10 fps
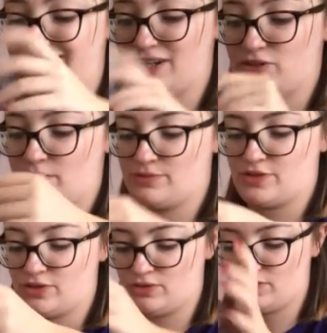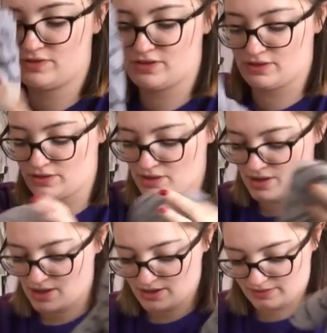anytime soon, so
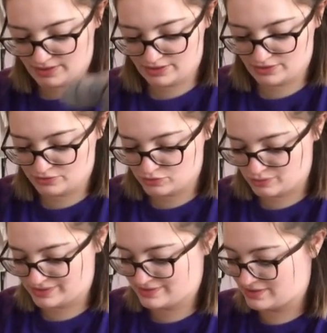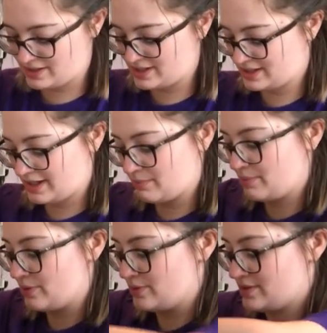they're going to go to one side and get
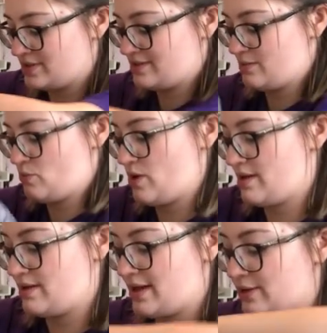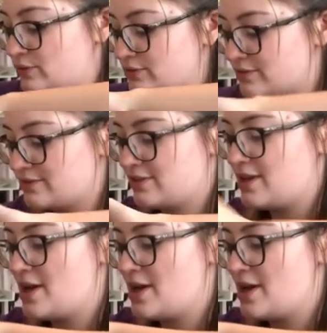put somewhere else.